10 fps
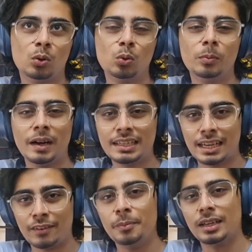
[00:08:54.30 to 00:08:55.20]
who might
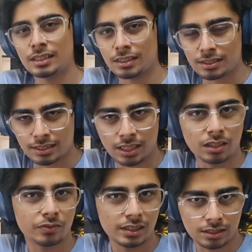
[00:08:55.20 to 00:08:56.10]
have a better understanding
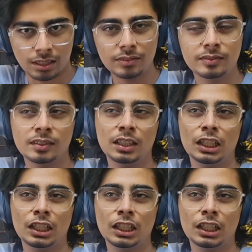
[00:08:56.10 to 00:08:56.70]
of this stuff.